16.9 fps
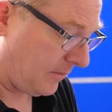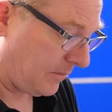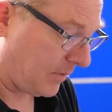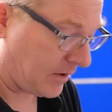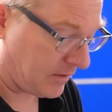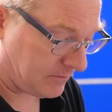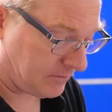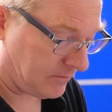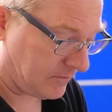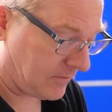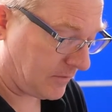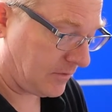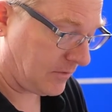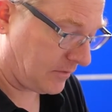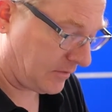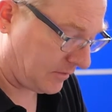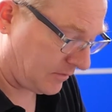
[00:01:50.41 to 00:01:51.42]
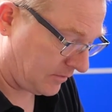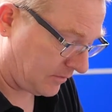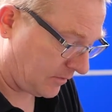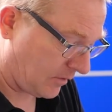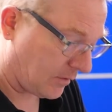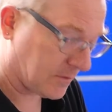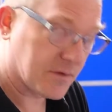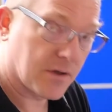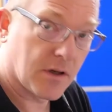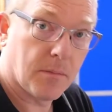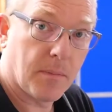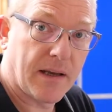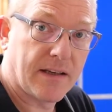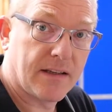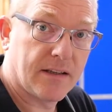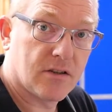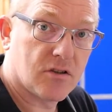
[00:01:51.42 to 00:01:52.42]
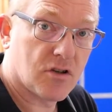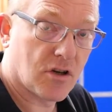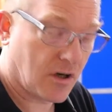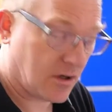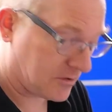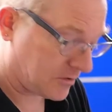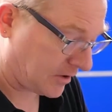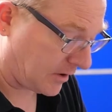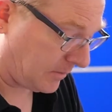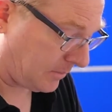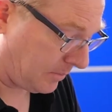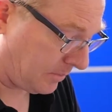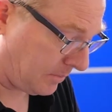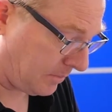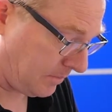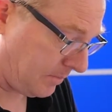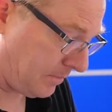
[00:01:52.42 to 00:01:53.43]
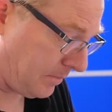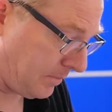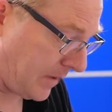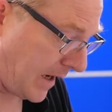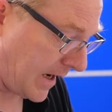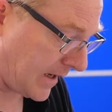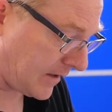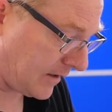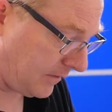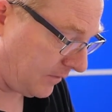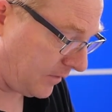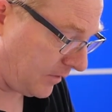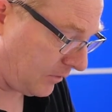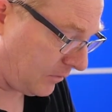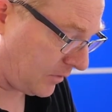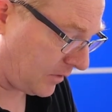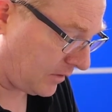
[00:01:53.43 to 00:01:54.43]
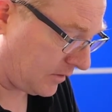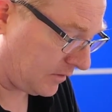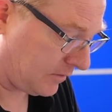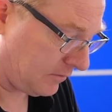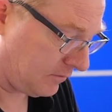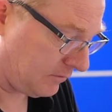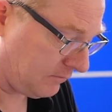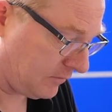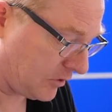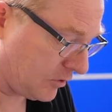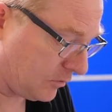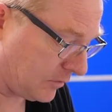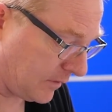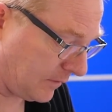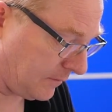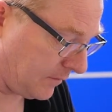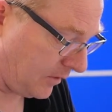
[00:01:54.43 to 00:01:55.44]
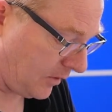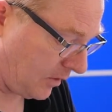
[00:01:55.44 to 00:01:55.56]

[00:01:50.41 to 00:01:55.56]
but obviously you may need a charging pack if you were recording for